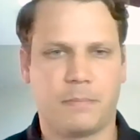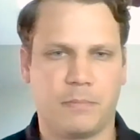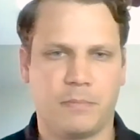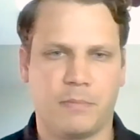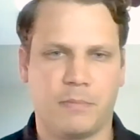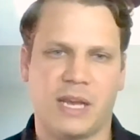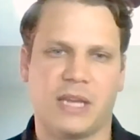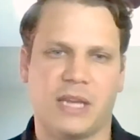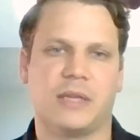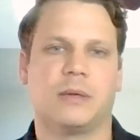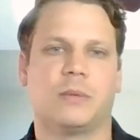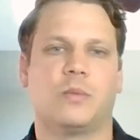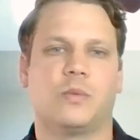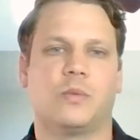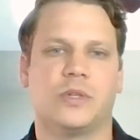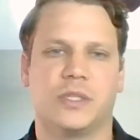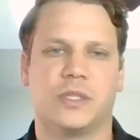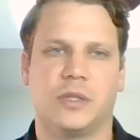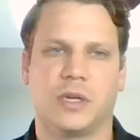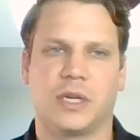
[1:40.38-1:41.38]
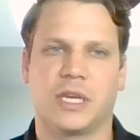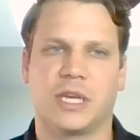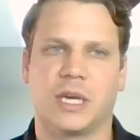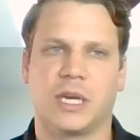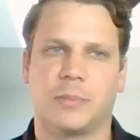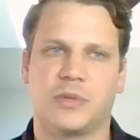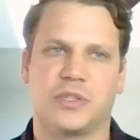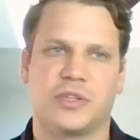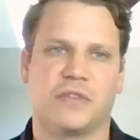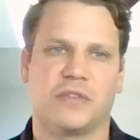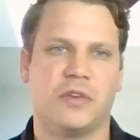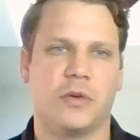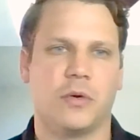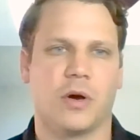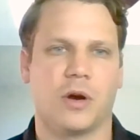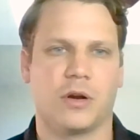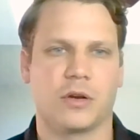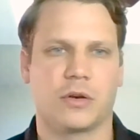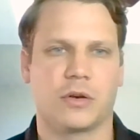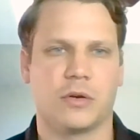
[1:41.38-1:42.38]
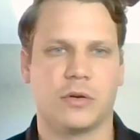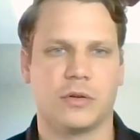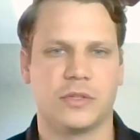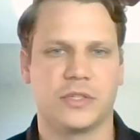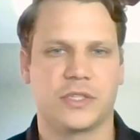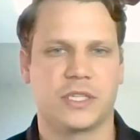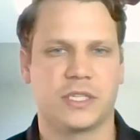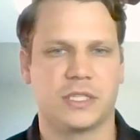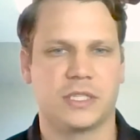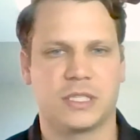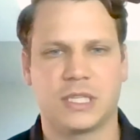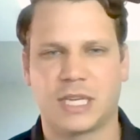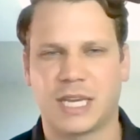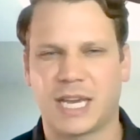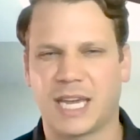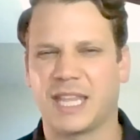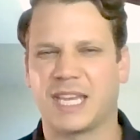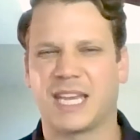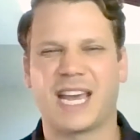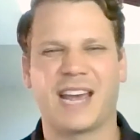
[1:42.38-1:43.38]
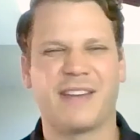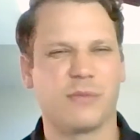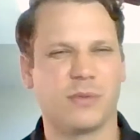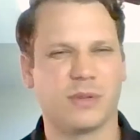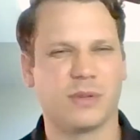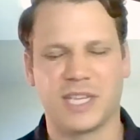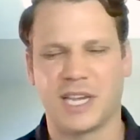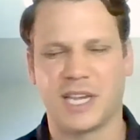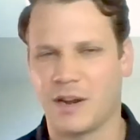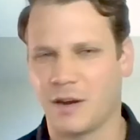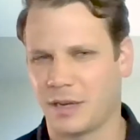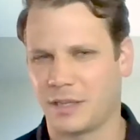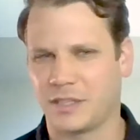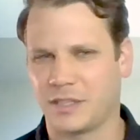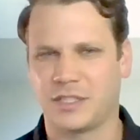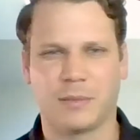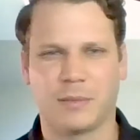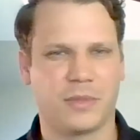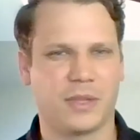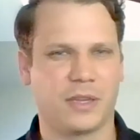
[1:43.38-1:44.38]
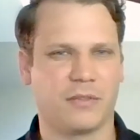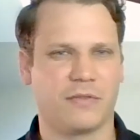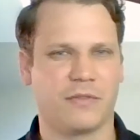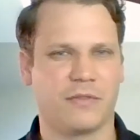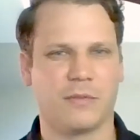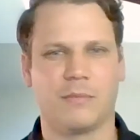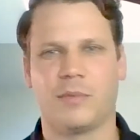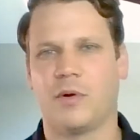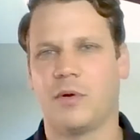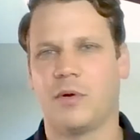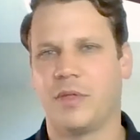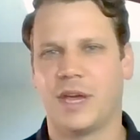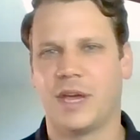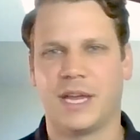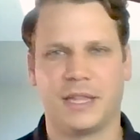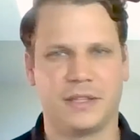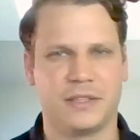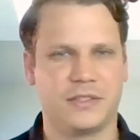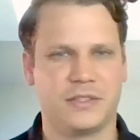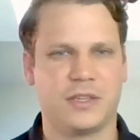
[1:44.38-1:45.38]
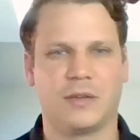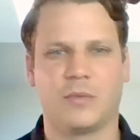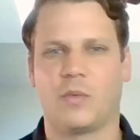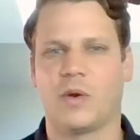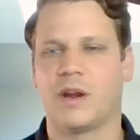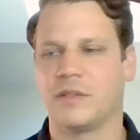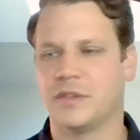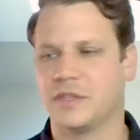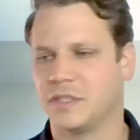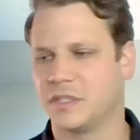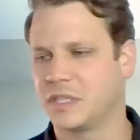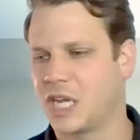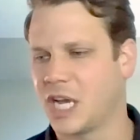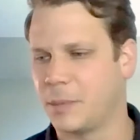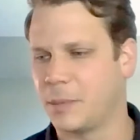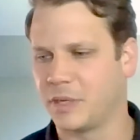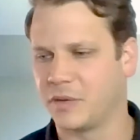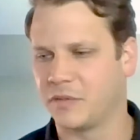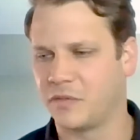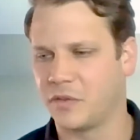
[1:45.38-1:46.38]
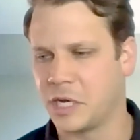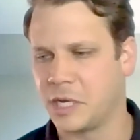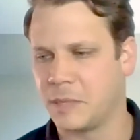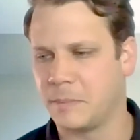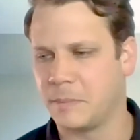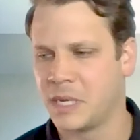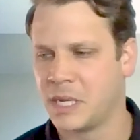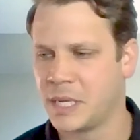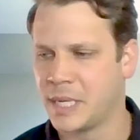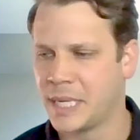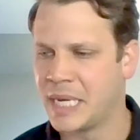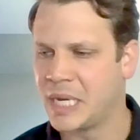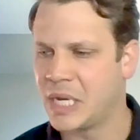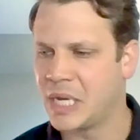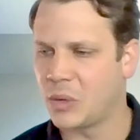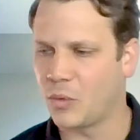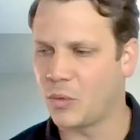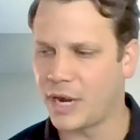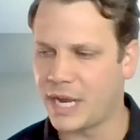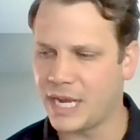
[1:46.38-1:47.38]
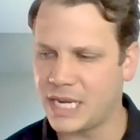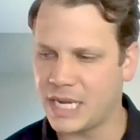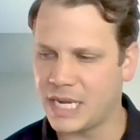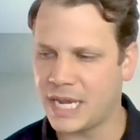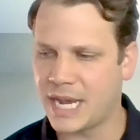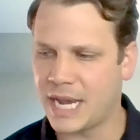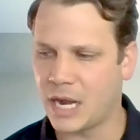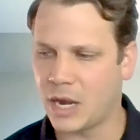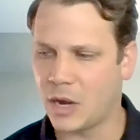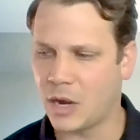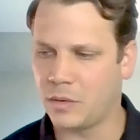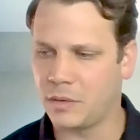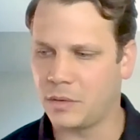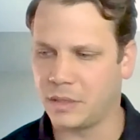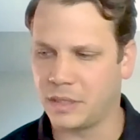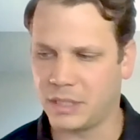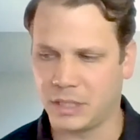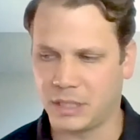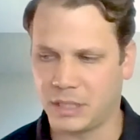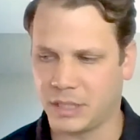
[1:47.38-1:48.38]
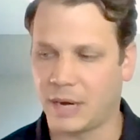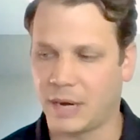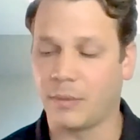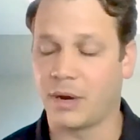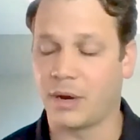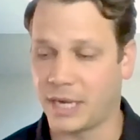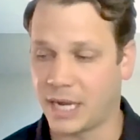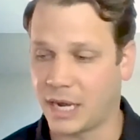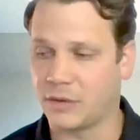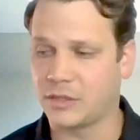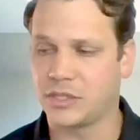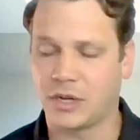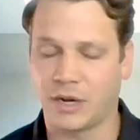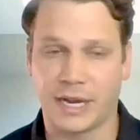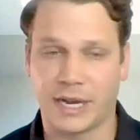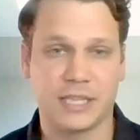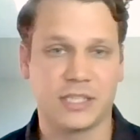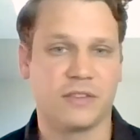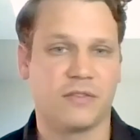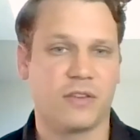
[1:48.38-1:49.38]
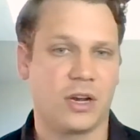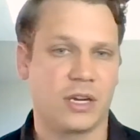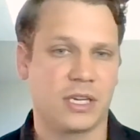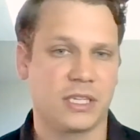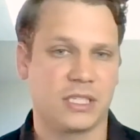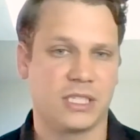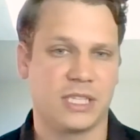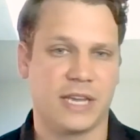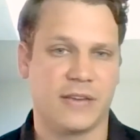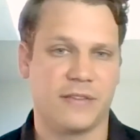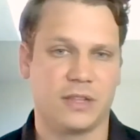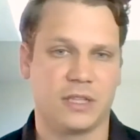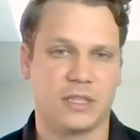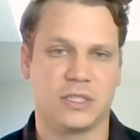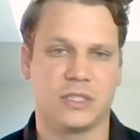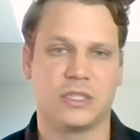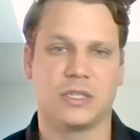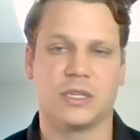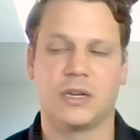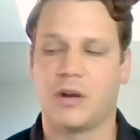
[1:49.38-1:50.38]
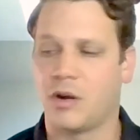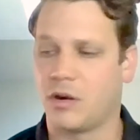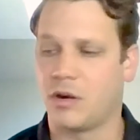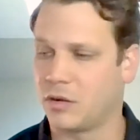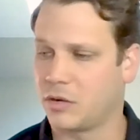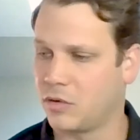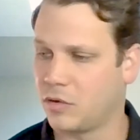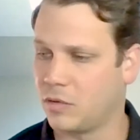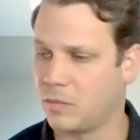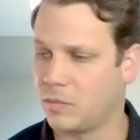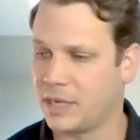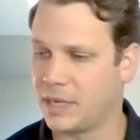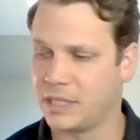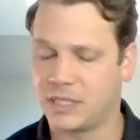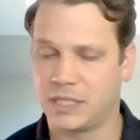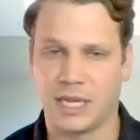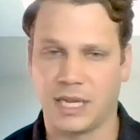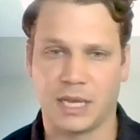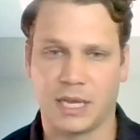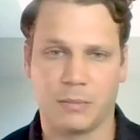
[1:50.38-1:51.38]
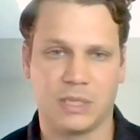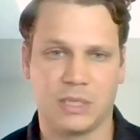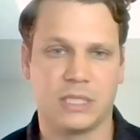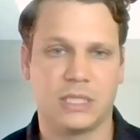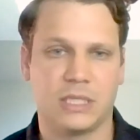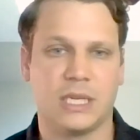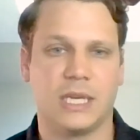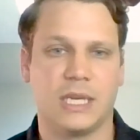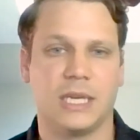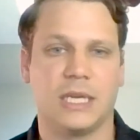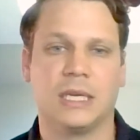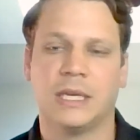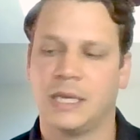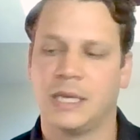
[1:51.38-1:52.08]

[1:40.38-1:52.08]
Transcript: I was looking up just a few articles because kind of everyone's hearing something from both ends on where this is coming from. Right now, as of August 7th, this is an article by CNBC.